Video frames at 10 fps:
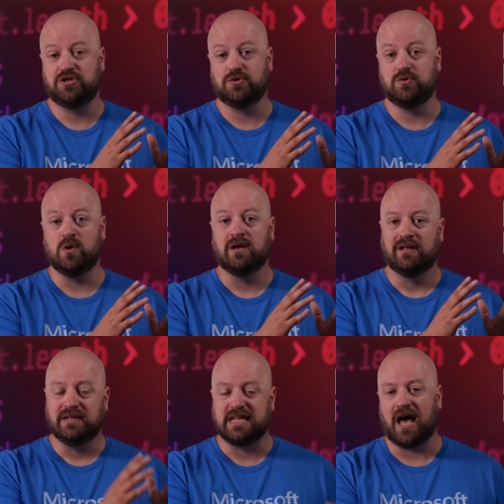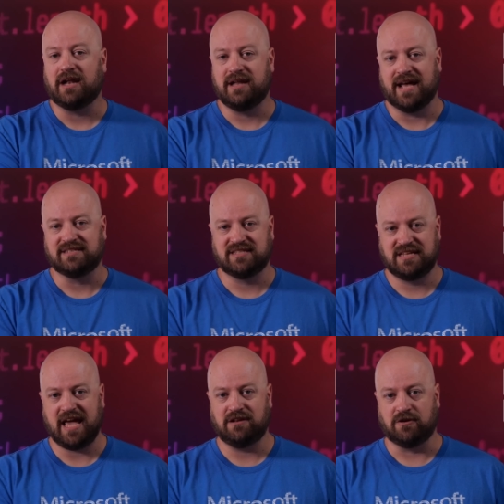to .NET
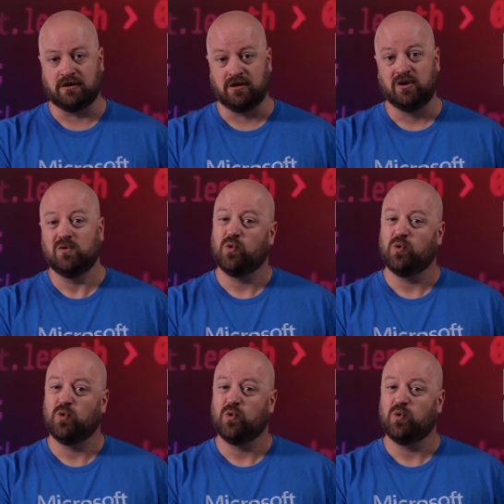Standard,